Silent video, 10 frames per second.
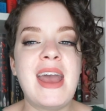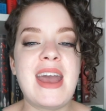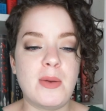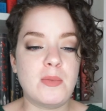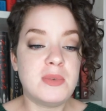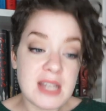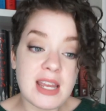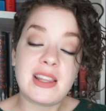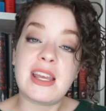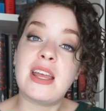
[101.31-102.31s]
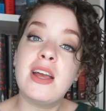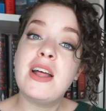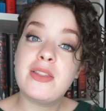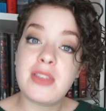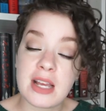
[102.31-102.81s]
and daily
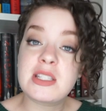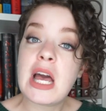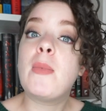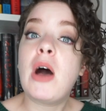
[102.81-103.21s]
things come